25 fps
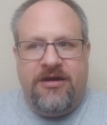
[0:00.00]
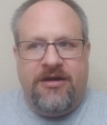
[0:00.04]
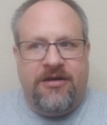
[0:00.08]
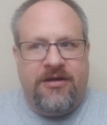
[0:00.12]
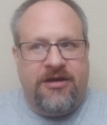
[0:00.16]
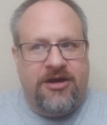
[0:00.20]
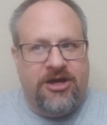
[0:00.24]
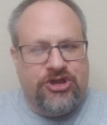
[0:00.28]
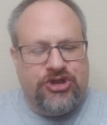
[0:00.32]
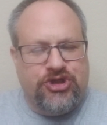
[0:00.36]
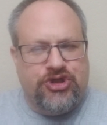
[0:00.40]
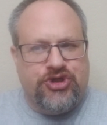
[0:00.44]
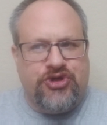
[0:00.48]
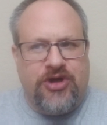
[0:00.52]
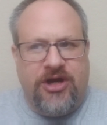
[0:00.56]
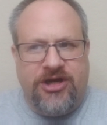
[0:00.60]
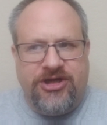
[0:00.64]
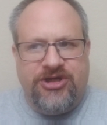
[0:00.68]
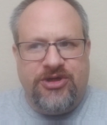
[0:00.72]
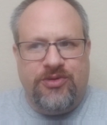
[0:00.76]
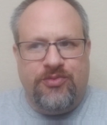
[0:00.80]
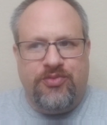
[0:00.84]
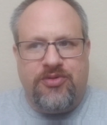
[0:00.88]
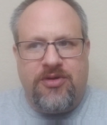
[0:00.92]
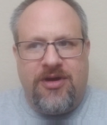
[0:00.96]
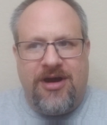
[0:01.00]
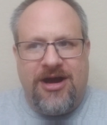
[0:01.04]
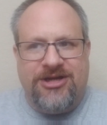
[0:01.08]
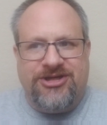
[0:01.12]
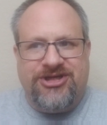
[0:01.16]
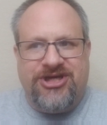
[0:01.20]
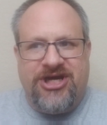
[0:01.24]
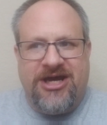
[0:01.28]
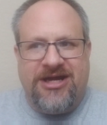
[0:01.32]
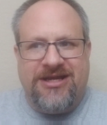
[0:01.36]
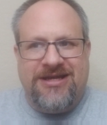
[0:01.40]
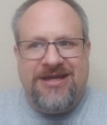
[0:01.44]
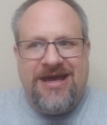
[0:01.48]
construction
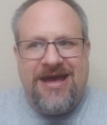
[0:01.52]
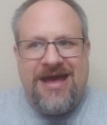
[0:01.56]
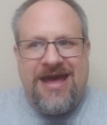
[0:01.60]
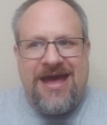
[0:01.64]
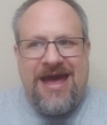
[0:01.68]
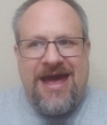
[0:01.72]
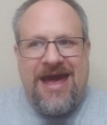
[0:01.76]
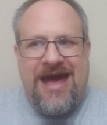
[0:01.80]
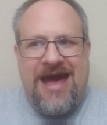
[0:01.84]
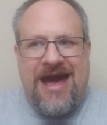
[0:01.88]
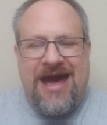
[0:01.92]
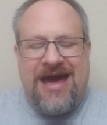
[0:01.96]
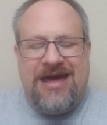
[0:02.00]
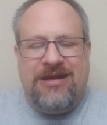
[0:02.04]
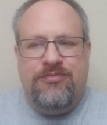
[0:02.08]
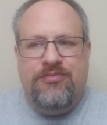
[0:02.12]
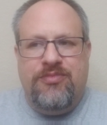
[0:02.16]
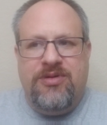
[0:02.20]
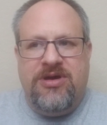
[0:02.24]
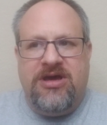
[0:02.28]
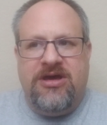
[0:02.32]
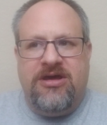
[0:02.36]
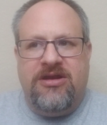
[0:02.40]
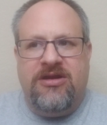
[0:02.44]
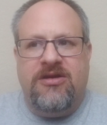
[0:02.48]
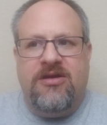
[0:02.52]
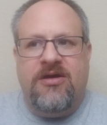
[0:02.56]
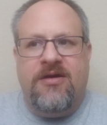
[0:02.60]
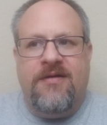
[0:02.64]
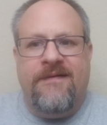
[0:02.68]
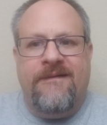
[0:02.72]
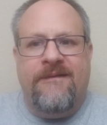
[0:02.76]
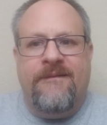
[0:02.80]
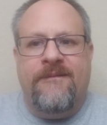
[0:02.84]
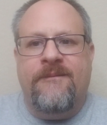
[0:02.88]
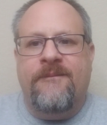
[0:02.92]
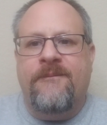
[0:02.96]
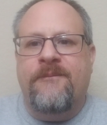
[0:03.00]
project had been
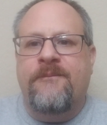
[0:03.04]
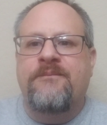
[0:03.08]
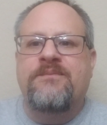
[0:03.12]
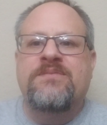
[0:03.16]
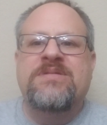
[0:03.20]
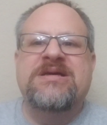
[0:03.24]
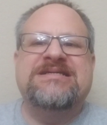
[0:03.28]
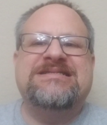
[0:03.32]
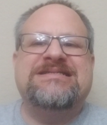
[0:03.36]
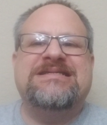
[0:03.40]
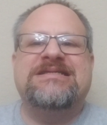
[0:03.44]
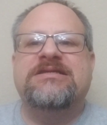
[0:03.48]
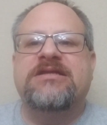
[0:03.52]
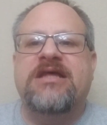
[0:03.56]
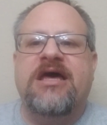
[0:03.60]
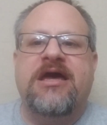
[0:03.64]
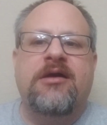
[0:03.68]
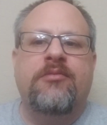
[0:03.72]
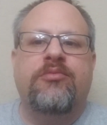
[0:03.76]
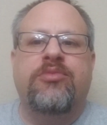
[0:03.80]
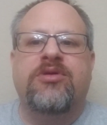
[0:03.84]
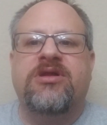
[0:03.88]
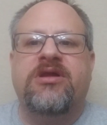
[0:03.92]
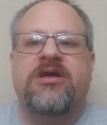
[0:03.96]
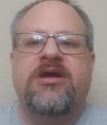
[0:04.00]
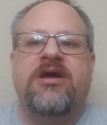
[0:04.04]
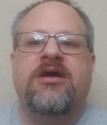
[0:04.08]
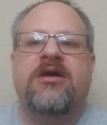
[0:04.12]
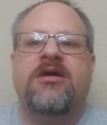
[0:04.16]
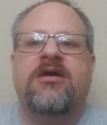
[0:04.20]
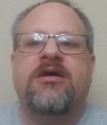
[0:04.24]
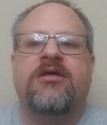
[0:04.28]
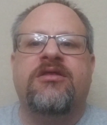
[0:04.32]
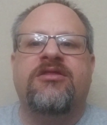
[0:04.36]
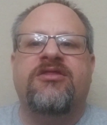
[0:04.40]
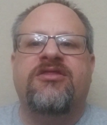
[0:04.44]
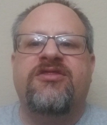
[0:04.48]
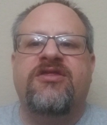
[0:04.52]

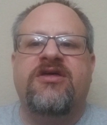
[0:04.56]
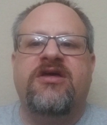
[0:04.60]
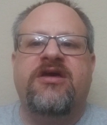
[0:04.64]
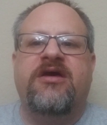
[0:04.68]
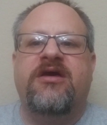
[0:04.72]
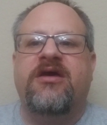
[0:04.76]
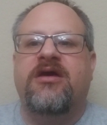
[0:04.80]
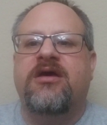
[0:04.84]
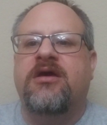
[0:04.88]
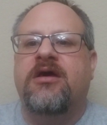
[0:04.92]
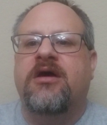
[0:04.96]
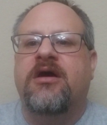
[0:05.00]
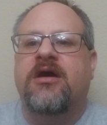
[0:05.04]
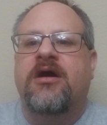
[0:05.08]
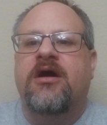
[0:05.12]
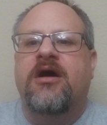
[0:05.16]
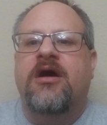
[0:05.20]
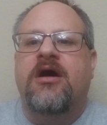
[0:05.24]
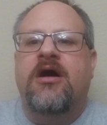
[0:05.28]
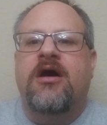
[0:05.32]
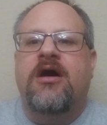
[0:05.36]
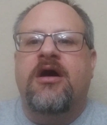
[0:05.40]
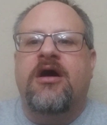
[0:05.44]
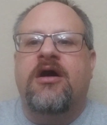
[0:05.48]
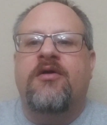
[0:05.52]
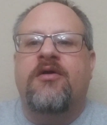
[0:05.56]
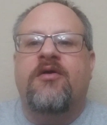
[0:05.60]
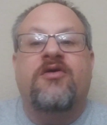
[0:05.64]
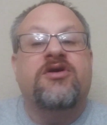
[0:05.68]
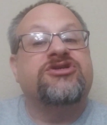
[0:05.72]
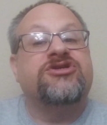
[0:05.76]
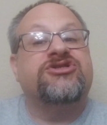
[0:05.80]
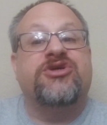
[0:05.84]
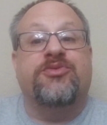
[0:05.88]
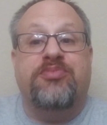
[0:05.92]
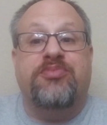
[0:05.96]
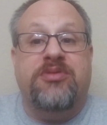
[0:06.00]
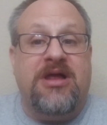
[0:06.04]
mislabeling the
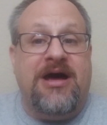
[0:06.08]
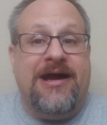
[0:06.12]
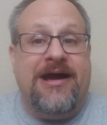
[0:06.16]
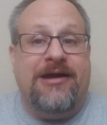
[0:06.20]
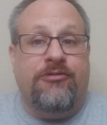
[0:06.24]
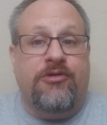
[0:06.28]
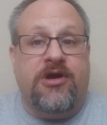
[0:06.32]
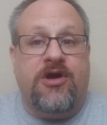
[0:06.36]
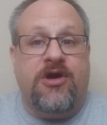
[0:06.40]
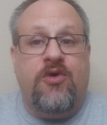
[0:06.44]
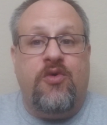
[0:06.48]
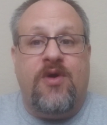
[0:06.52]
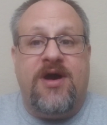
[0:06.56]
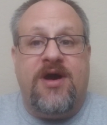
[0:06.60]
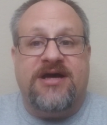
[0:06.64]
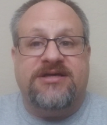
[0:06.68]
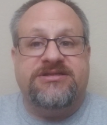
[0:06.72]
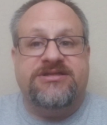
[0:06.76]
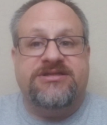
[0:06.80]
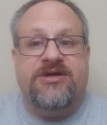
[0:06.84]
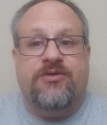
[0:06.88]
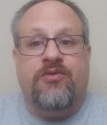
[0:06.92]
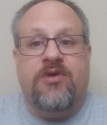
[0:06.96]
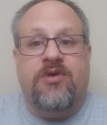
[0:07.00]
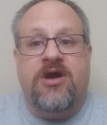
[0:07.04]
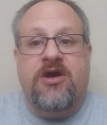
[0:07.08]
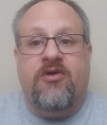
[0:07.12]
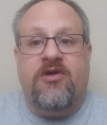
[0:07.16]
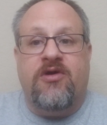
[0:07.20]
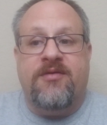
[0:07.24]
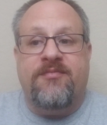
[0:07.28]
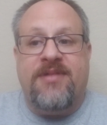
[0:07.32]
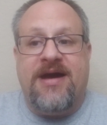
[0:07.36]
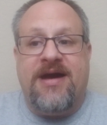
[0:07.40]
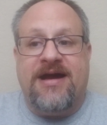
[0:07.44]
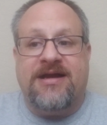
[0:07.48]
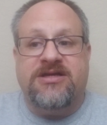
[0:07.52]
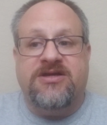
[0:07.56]
supply requests that were
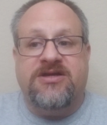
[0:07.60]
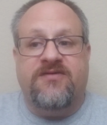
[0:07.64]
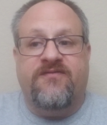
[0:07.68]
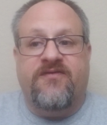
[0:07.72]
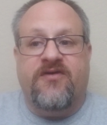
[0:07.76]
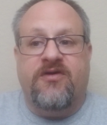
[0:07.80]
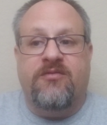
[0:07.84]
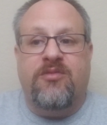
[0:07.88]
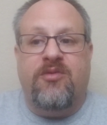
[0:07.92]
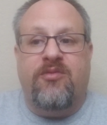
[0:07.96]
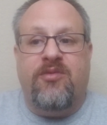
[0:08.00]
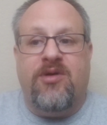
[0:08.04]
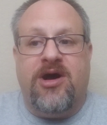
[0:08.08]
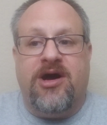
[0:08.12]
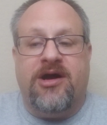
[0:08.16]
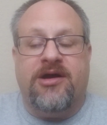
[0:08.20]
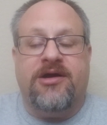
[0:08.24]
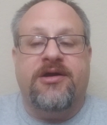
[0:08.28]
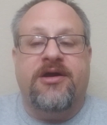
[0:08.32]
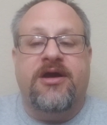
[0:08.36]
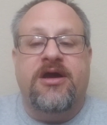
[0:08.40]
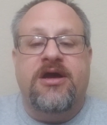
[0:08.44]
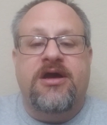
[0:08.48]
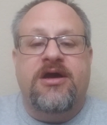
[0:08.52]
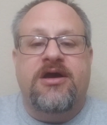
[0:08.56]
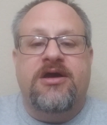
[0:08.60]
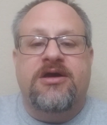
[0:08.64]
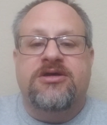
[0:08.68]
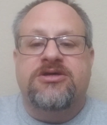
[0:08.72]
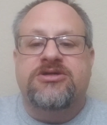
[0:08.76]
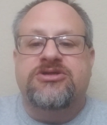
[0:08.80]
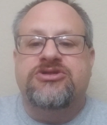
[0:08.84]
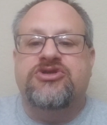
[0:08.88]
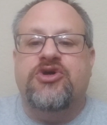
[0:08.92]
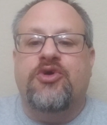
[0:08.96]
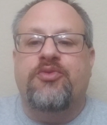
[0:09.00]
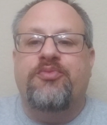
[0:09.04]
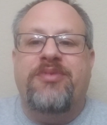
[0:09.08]
going back to Verbank.
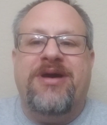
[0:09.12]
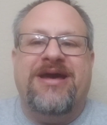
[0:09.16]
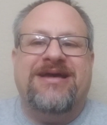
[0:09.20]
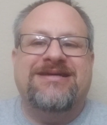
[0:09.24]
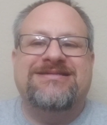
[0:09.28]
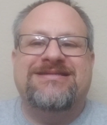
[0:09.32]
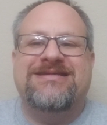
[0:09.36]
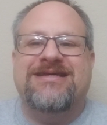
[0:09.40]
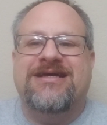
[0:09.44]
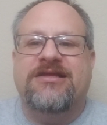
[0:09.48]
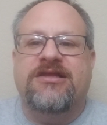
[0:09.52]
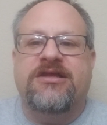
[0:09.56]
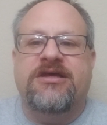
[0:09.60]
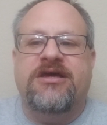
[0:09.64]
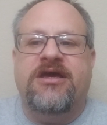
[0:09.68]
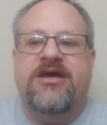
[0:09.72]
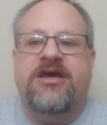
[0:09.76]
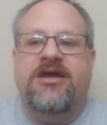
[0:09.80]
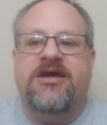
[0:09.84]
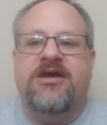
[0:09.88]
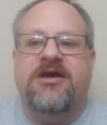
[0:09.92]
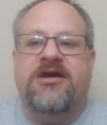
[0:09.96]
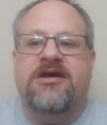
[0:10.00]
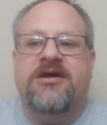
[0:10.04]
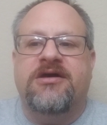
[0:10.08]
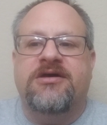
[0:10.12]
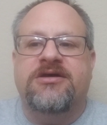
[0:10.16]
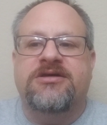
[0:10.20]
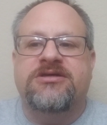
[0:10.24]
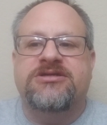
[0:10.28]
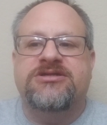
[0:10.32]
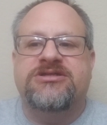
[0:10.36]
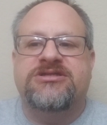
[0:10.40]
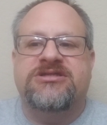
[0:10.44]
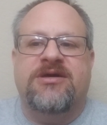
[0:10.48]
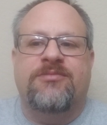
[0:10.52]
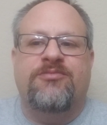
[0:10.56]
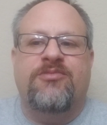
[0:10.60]
So basically,
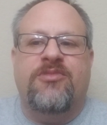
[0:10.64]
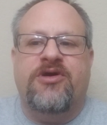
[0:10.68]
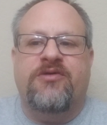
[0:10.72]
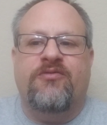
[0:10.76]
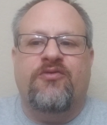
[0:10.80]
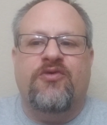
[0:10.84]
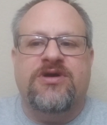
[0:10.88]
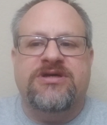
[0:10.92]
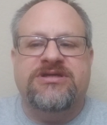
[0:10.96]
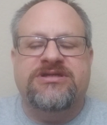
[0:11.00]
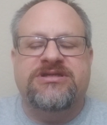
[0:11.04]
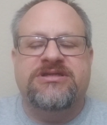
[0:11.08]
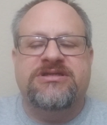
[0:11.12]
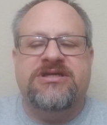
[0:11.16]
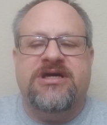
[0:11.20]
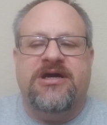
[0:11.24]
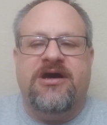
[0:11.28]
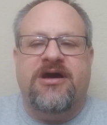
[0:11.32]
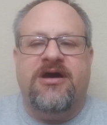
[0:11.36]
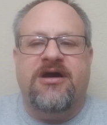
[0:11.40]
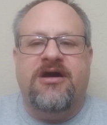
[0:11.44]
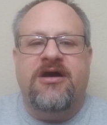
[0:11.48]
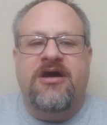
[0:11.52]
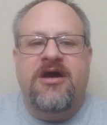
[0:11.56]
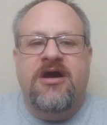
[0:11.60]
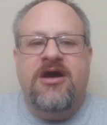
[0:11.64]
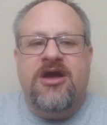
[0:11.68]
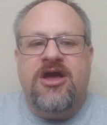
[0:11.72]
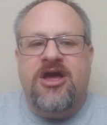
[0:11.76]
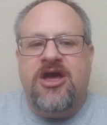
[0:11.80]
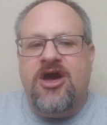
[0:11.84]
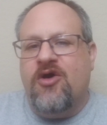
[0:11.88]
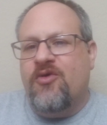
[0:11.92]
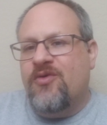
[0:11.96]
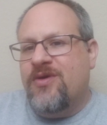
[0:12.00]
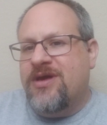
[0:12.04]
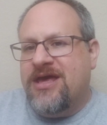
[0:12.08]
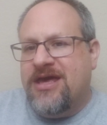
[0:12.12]
someone was
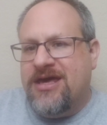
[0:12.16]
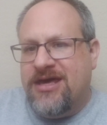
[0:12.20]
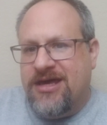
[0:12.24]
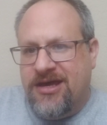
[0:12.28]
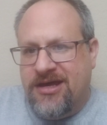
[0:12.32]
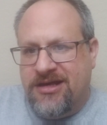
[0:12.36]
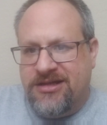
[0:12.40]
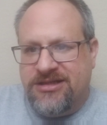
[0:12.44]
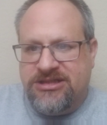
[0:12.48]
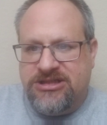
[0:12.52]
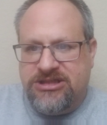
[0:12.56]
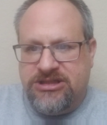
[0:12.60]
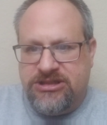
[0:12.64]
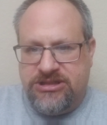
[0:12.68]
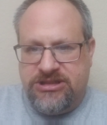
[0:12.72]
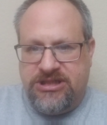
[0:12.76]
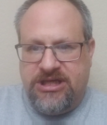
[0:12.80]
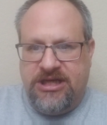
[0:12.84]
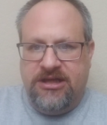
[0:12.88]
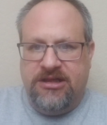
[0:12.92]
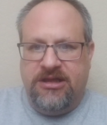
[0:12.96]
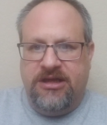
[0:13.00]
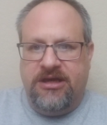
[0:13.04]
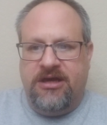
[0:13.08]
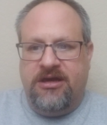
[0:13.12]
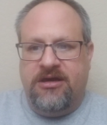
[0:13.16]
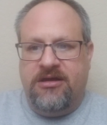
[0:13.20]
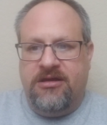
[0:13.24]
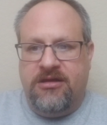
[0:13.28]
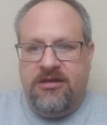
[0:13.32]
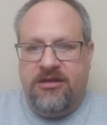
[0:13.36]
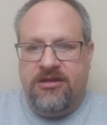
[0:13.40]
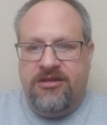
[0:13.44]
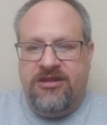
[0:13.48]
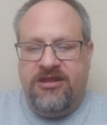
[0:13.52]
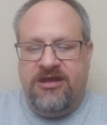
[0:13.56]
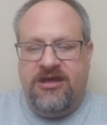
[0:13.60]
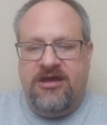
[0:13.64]
going in, stealing
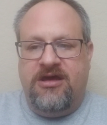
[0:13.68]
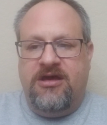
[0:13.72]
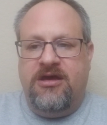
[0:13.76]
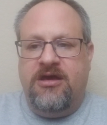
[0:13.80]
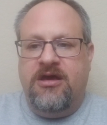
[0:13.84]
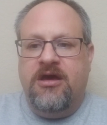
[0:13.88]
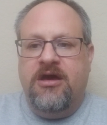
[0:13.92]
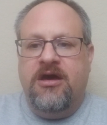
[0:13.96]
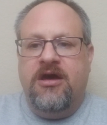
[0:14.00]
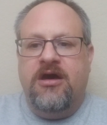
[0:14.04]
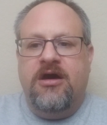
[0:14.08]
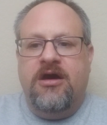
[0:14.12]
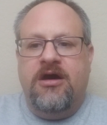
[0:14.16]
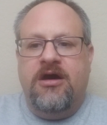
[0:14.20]
the